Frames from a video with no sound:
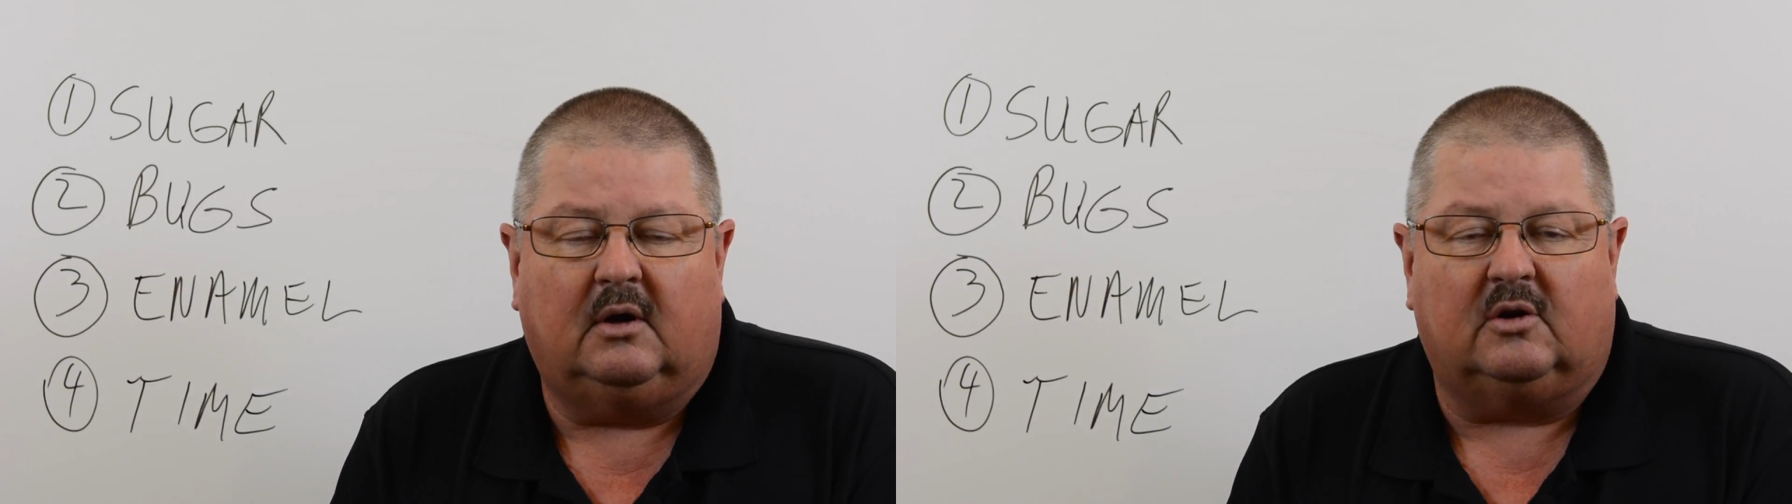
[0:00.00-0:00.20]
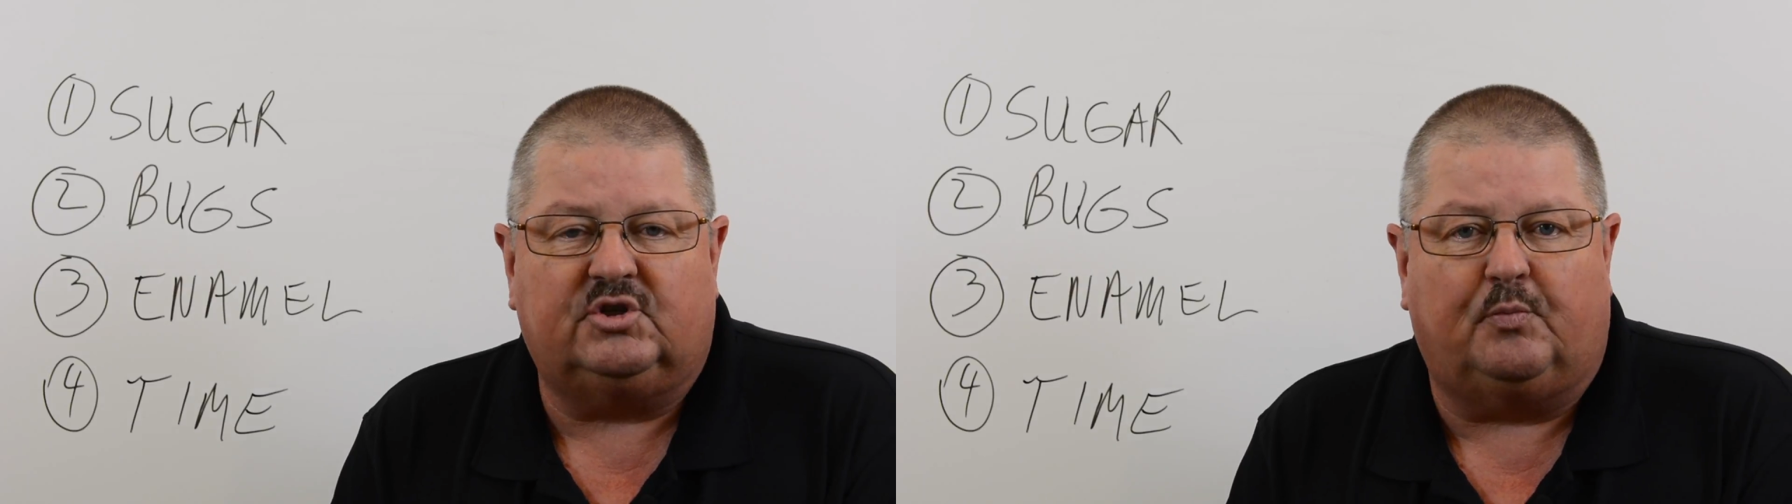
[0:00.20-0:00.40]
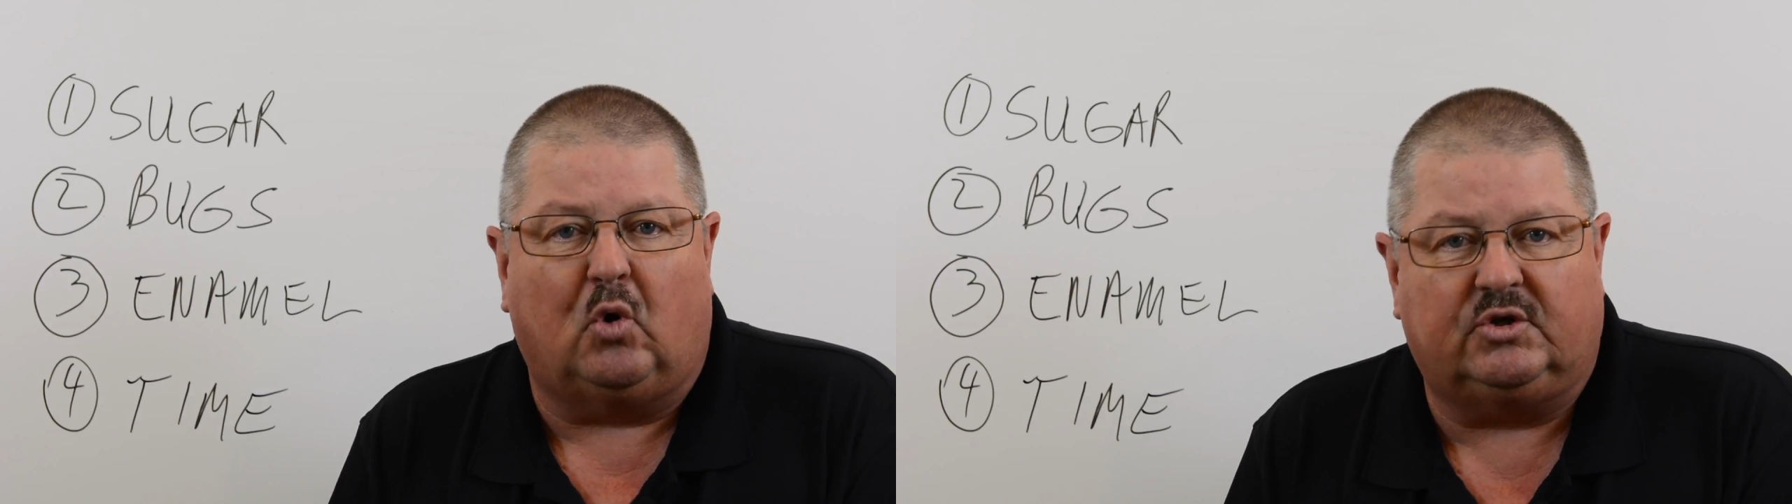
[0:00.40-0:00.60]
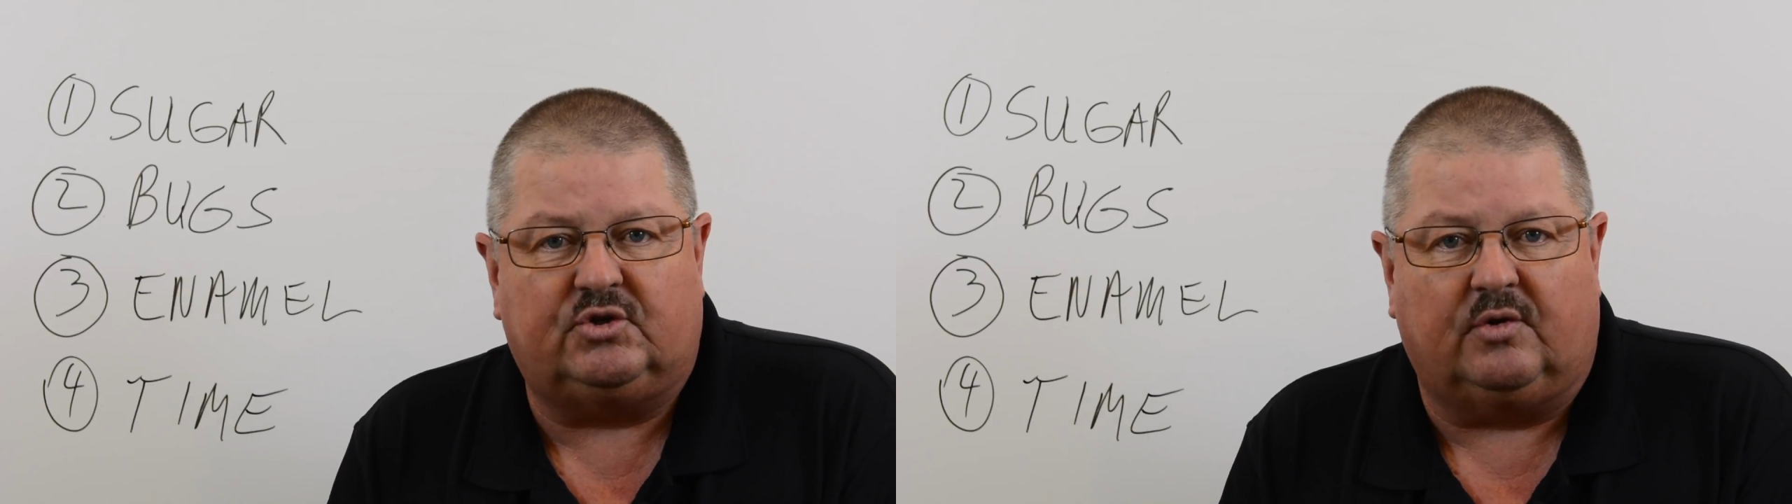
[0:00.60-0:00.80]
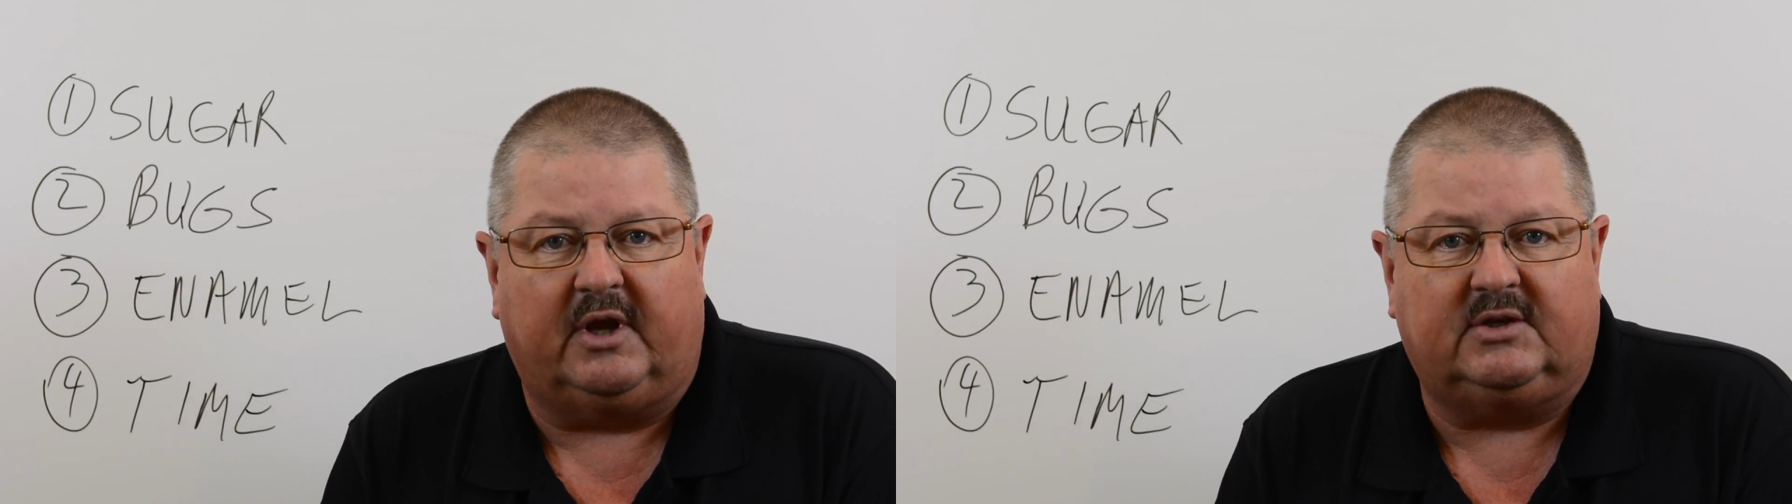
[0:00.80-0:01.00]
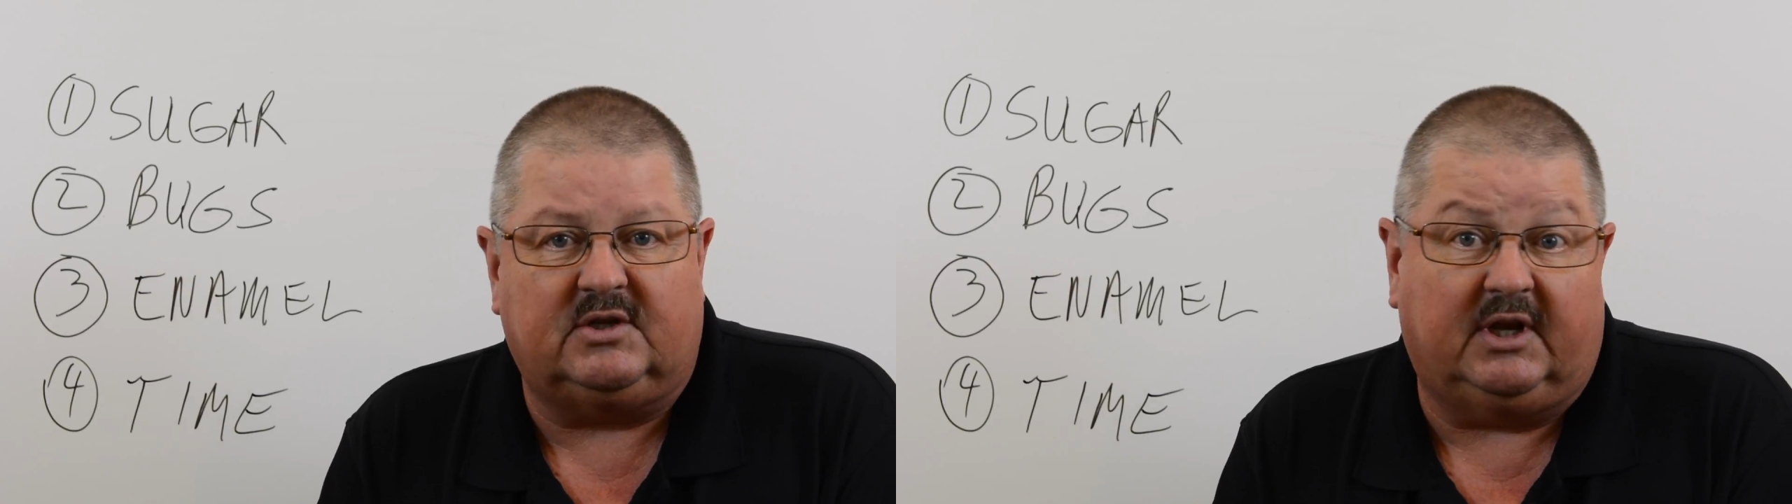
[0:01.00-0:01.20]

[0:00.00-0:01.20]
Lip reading: are sports drinks